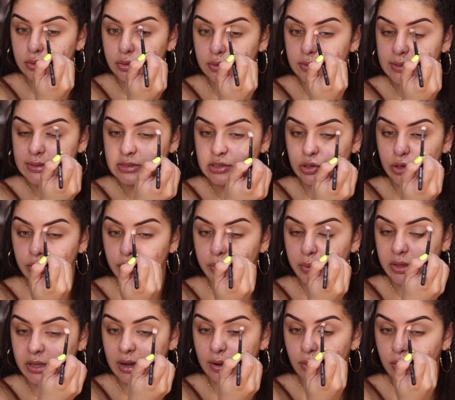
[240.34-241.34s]
do this look
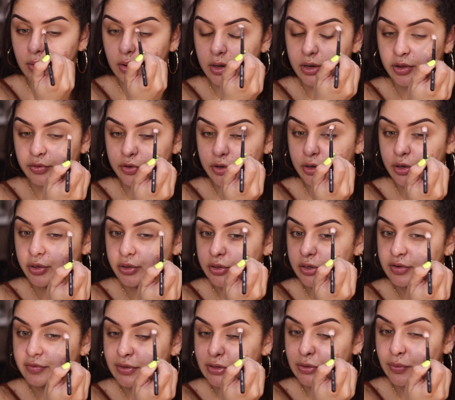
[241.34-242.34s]
without another
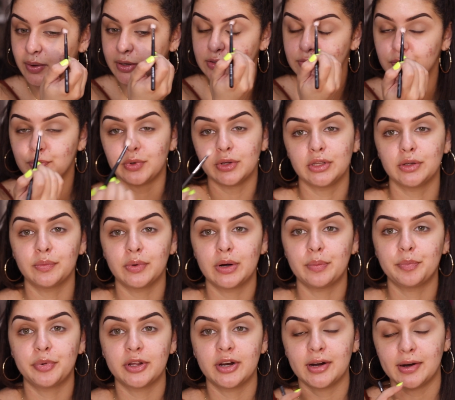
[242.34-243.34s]
color, even though I really want
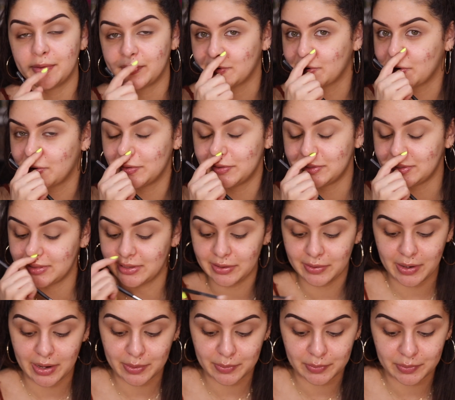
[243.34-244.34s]
to put another color in
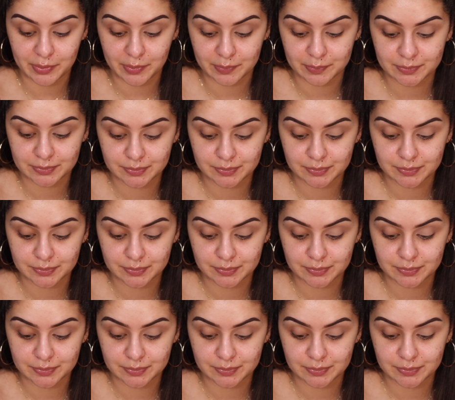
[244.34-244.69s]
there. I don't know.